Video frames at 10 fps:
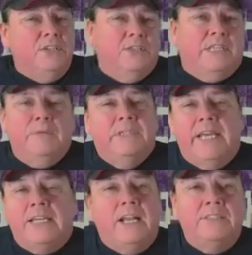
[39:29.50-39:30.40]
they would
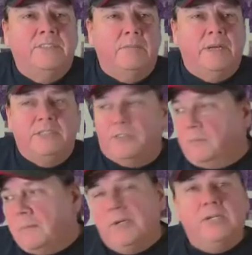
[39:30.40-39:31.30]
take it out on somebody. So
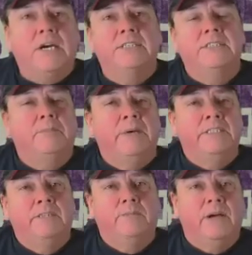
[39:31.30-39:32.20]
it might be your cousin that
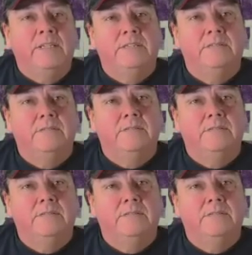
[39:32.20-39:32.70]
pays the price.